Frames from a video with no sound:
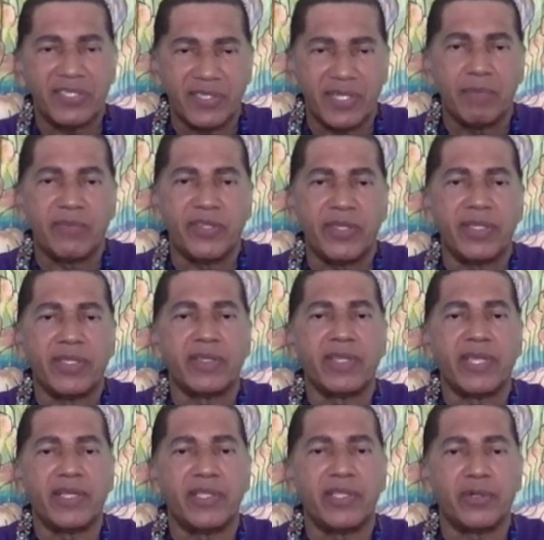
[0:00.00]
something
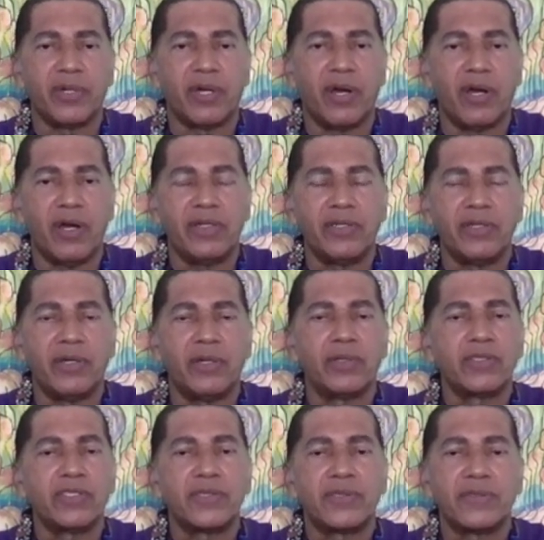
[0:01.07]
that your heart
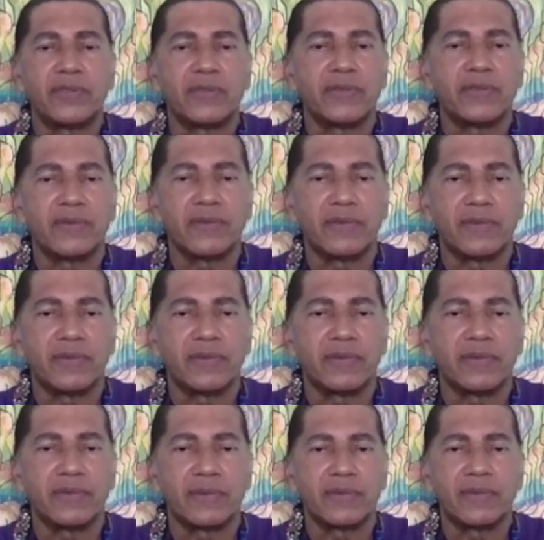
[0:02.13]
knows
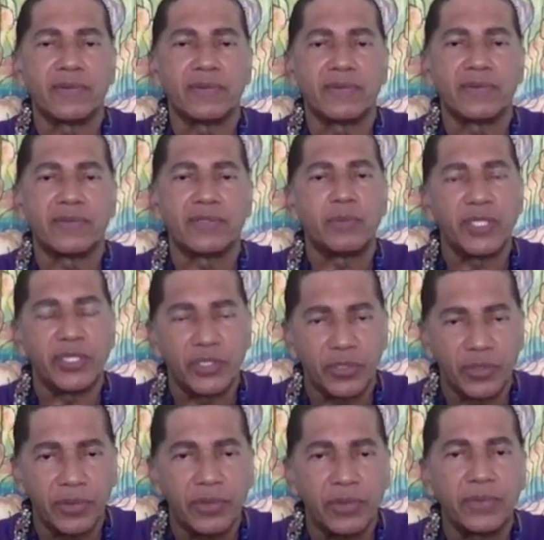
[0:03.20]
to be
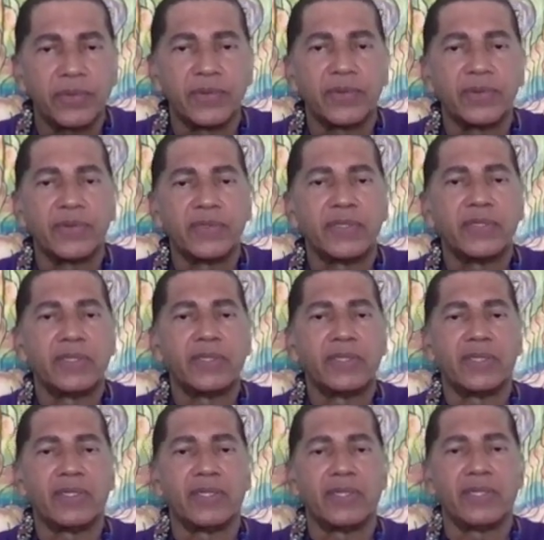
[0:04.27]
true
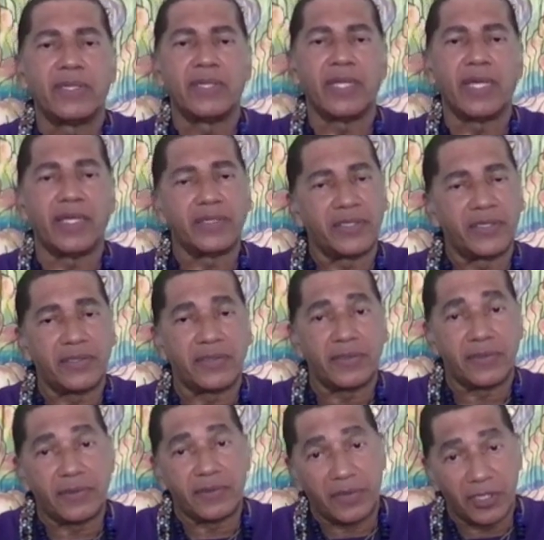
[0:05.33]
and
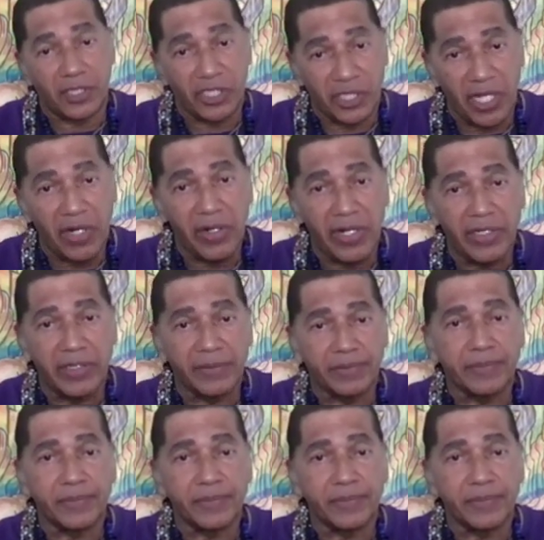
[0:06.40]
to share it